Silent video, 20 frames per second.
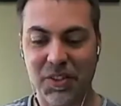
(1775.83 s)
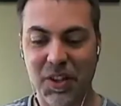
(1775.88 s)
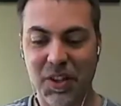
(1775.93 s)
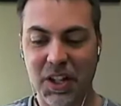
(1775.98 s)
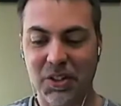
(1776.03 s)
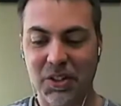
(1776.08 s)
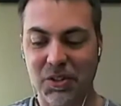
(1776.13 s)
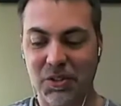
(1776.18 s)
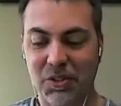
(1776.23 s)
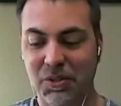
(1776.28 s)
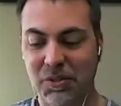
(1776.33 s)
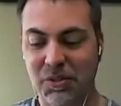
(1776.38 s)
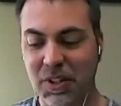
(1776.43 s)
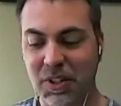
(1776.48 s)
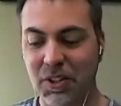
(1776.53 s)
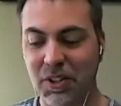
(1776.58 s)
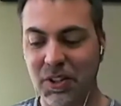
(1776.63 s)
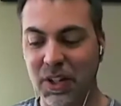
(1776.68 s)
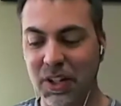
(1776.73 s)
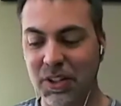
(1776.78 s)
Thank you.
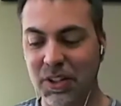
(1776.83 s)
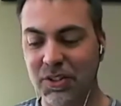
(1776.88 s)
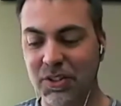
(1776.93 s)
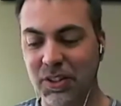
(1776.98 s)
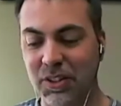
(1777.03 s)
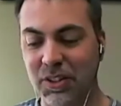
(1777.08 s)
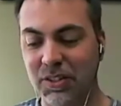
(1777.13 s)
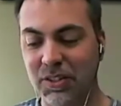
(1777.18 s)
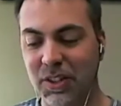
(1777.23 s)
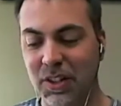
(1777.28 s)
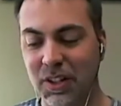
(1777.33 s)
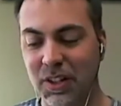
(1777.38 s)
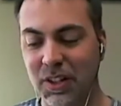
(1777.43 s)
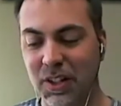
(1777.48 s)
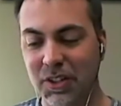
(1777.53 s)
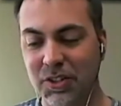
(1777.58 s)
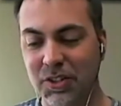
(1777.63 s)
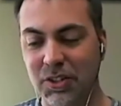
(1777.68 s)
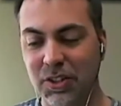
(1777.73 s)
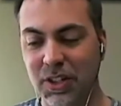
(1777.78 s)
Excellent,
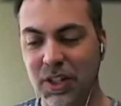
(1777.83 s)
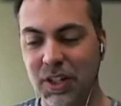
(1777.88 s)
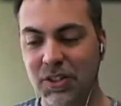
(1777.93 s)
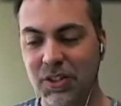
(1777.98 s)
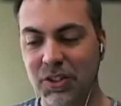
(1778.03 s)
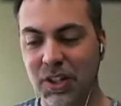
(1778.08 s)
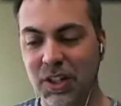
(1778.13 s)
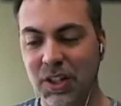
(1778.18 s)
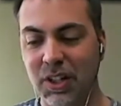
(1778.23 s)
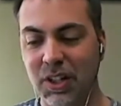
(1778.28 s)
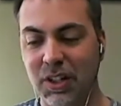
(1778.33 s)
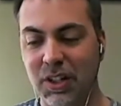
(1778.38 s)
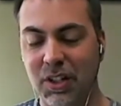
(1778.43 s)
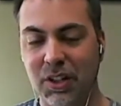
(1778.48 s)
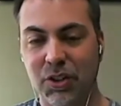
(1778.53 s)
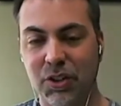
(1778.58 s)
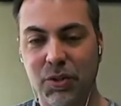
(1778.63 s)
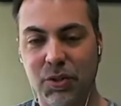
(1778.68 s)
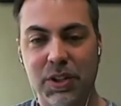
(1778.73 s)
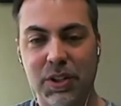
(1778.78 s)
excellent case study
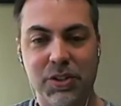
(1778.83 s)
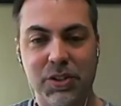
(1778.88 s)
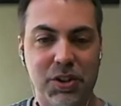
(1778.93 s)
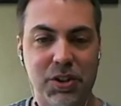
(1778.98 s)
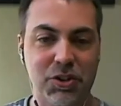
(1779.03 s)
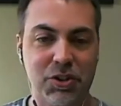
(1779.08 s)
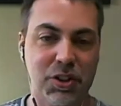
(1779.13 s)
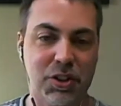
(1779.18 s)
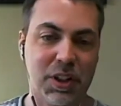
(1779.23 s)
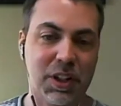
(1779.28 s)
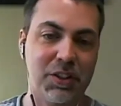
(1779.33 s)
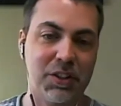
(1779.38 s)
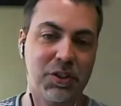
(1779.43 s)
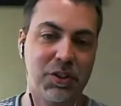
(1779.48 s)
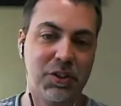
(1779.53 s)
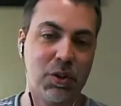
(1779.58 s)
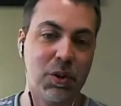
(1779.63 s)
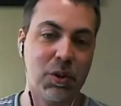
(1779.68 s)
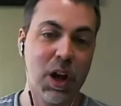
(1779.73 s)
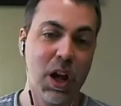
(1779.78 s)
and great discussion today.
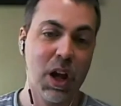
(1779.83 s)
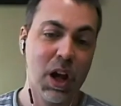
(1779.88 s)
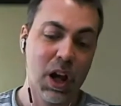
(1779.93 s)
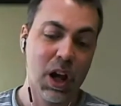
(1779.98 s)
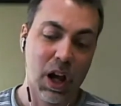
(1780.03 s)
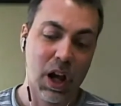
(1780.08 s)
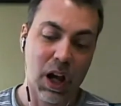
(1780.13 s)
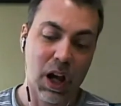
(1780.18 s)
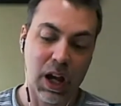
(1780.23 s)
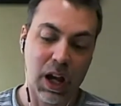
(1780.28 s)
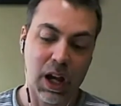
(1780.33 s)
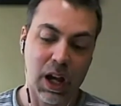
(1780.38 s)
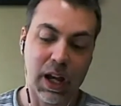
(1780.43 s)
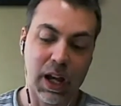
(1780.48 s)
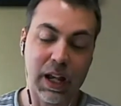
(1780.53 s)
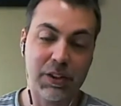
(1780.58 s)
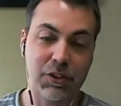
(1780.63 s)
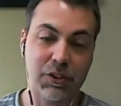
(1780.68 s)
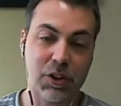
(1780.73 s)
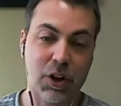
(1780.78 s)
So,
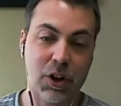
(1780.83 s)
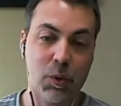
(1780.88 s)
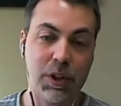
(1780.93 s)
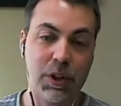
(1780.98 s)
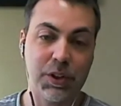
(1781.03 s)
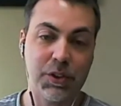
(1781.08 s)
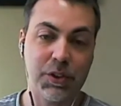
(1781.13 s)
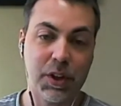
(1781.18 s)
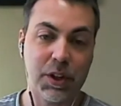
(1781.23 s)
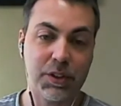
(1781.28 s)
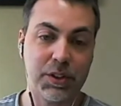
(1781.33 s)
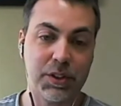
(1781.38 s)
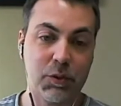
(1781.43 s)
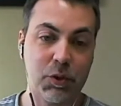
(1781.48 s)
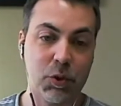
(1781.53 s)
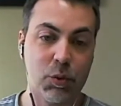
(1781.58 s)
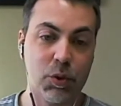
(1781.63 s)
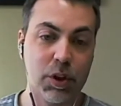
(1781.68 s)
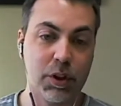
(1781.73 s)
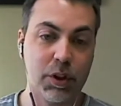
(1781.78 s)
as always, thanks
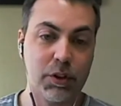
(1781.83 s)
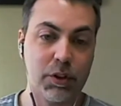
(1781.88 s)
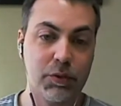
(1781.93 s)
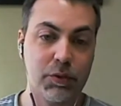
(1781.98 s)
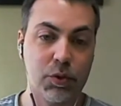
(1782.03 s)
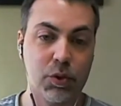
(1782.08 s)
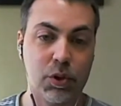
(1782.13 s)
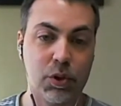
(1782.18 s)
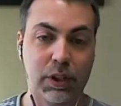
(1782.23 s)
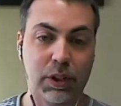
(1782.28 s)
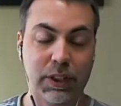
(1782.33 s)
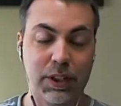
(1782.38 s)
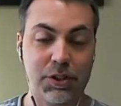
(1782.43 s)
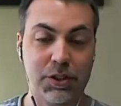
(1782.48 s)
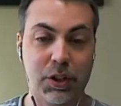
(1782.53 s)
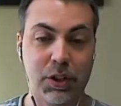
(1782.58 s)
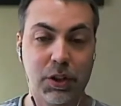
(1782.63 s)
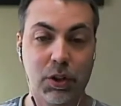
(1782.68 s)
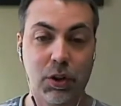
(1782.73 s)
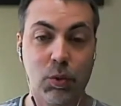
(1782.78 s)
everyone for
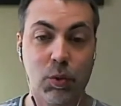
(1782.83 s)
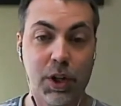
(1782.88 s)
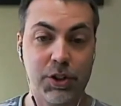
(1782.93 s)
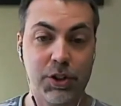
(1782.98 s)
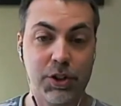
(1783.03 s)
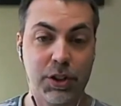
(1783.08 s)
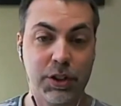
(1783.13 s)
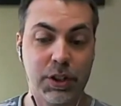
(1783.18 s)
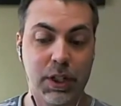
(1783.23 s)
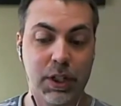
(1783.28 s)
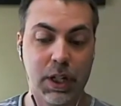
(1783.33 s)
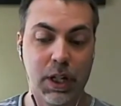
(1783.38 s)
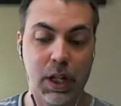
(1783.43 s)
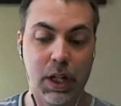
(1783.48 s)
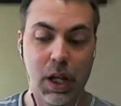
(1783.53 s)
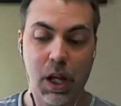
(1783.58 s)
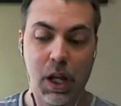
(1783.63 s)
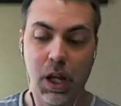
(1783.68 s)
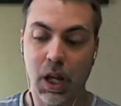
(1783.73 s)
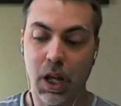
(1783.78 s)
listening or watching
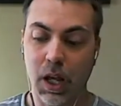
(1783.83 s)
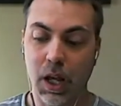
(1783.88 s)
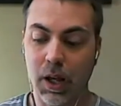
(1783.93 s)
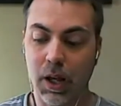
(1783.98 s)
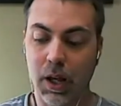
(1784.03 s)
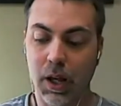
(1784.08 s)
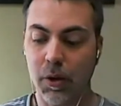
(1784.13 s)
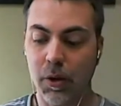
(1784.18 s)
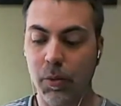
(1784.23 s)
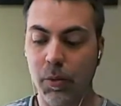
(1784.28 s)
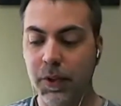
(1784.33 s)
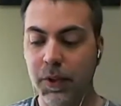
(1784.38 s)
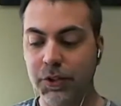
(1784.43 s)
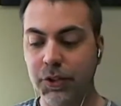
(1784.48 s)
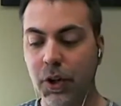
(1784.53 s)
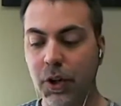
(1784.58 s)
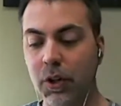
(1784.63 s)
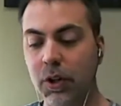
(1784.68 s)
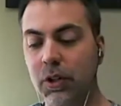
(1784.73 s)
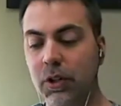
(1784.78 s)
today. This
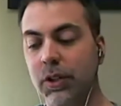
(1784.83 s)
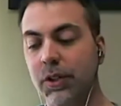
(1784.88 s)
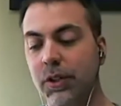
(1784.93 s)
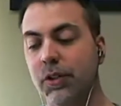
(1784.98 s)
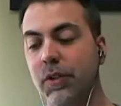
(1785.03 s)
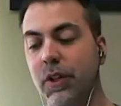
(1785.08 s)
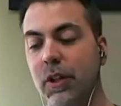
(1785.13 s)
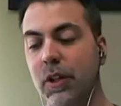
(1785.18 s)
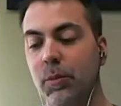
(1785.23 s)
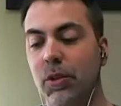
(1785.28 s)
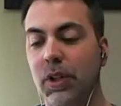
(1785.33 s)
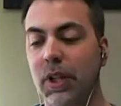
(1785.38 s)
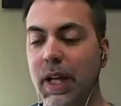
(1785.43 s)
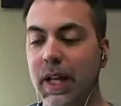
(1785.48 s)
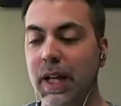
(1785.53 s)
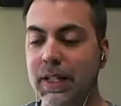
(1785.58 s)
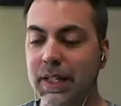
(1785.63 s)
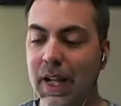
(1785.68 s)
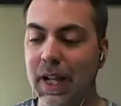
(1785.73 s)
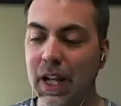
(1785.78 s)
article is available
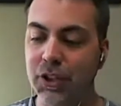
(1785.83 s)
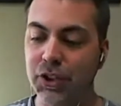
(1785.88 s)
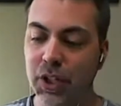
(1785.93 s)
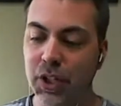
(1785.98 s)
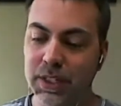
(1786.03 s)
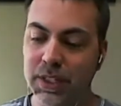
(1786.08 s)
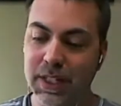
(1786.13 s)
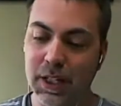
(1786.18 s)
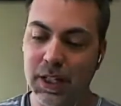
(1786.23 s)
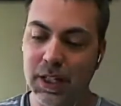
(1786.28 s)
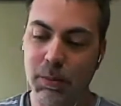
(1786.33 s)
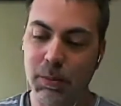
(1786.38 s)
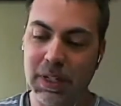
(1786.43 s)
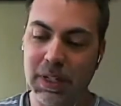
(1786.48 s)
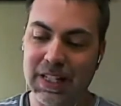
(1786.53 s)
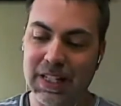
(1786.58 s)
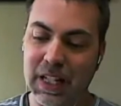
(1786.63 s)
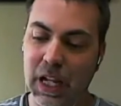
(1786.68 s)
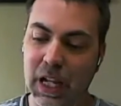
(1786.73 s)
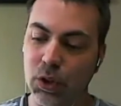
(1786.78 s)
at
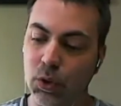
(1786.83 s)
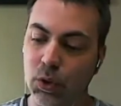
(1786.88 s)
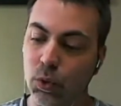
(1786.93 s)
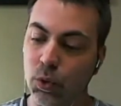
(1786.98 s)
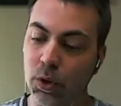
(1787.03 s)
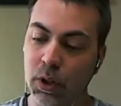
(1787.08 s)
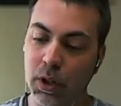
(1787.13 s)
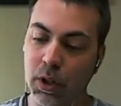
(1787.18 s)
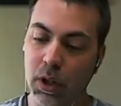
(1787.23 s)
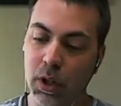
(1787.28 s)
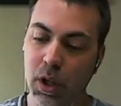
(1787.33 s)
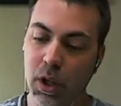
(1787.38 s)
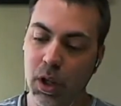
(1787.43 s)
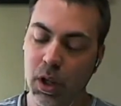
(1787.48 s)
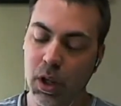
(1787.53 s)
ijtmb.org.